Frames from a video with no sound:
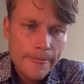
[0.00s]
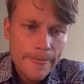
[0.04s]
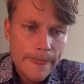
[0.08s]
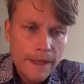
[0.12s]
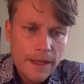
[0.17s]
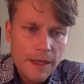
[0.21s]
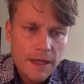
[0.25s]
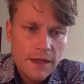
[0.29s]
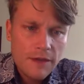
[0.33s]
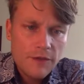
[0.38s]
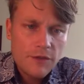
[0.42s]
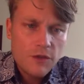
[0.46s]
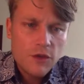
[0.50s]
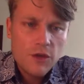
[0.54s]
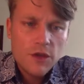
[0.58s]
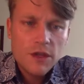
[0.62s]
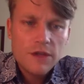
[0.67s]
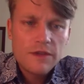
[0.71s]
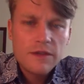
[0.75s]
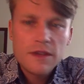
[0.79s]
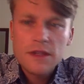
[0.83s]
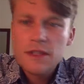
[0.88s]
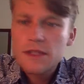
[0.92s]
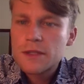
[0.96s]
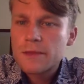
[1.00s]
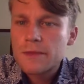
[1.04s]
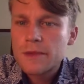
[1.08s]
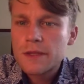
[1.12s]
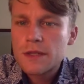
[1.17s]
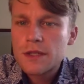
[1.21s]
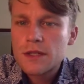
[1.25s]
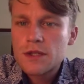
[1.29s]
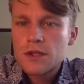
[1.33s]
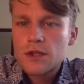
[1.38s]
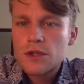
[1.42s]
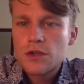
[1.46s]
if you're giving a
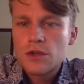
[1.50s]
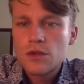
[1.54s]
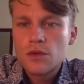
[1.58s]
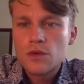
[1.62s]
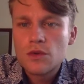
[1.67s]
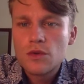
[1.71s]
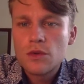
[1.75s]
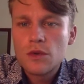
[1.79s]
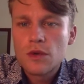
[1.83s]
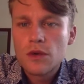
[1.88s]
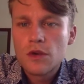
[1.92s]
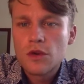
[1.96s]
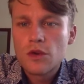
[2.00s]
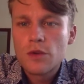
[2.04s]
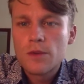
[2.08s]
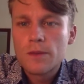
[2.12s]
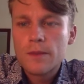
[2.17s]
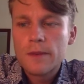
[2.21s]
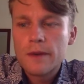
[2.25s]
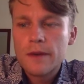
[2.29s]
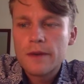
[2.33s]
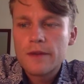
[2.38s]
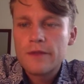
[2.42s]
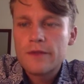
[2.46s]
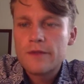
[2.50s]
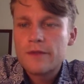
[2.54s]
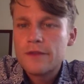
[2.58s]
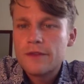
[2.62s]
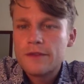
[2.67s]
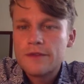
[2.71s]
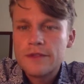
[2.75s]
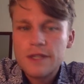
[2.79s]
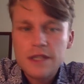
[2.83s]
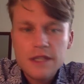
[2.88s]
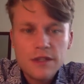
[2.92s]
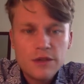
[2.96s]
speech to a group of
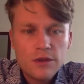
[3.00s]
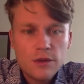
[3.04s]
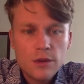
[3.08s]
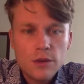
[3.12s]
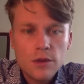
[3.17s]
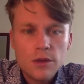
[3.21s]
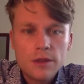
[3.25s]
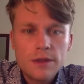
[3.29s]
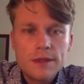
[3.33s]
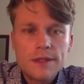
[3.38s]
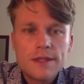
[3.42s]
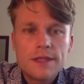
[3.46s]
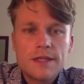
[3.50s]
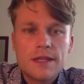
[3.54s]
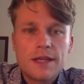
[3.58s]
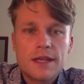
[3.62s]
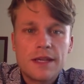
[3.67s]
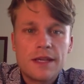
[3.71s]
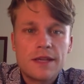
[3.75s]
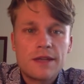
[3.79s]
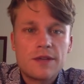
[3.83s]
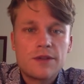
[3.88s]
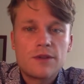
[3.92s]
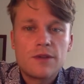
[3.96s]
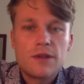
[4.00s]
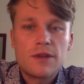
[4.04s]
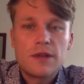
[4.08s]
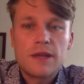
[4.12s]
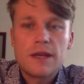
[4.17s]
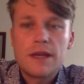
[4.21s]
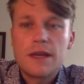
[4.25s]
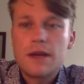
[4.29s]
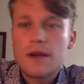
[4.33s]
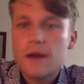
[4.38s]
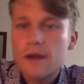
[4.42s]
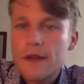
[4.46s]
15-year-olds and you're
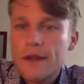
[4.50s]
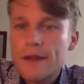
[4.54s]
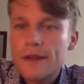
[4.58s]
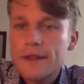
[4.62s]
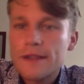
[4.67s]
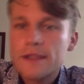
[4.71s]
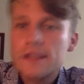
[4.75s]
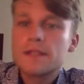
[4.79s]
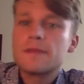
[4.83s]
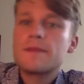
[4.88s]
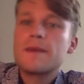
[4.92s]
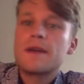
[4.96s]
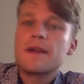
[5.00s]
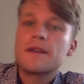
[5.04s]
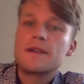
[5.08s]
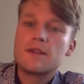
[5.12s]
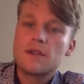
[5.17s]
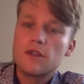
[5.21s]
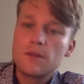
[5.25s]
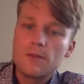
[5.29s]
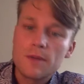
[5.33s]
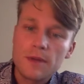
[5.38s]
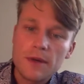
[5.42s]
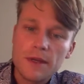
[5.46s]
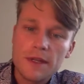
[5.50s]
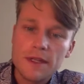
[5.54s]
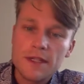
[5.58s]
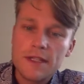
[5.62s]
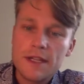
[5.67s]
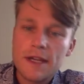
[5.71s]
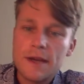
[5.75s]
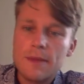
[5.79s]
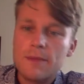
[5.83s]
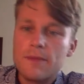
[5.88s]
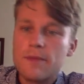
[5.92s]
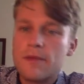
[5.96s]
like, all right, this is my super
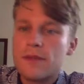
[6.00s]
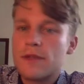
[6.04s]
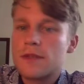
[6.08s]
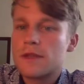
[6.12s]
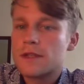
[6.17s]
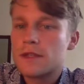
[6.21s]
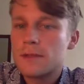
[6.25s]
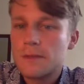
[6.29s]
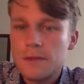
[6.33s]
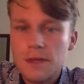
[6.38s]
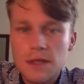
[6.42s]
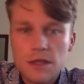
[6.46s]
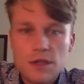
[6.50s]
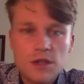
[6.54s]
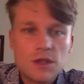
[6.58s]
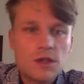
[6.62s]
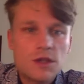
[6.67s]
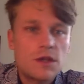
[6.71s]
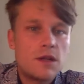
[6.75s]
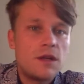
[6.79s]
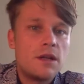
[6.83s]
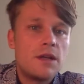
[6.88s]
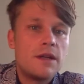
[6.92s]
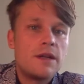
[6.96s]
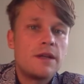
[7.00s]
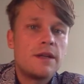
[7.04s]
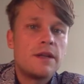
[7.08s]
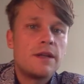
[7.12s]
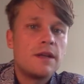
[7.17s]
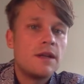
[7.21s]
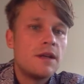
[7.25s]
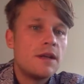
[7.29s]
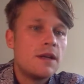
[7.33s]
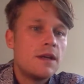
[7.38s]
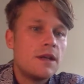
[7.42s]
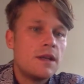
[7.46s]
in-depth speech on
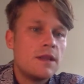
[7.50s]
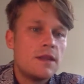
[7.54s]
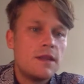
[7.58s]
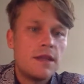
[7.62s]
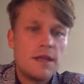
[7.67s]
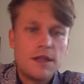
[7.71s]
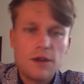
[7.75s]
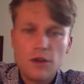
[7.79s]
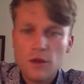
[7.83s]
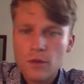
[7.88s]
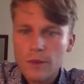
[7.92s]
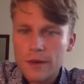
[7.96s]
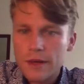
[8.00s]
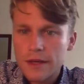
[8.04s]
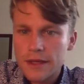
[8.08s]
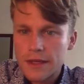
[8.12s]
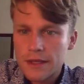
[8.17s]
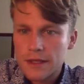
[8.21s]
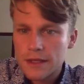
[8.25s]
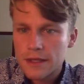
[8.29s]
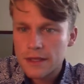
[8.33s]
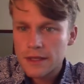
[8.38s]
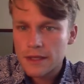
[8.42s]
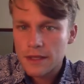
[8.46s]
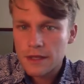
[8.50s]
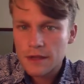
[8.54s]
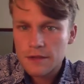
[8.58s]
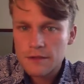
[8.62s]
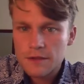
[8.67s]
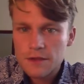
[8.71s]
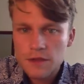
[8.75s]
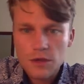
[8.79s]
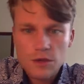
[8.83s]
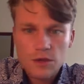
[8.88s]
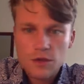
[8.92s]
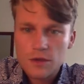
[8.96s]
the inner workings of
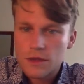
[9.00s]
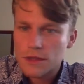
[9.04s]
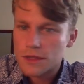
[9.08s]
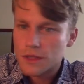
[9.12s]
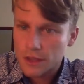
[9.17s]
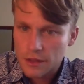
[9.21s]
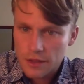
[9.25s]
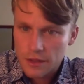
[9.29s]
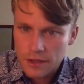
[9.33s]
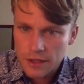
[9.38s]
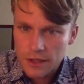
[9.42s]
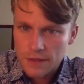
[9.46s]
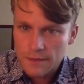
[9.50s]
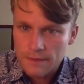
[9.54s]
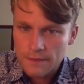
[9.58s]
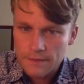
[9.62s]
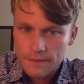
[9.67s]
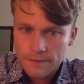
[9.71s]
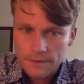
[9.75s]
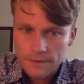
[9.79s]
Social Security,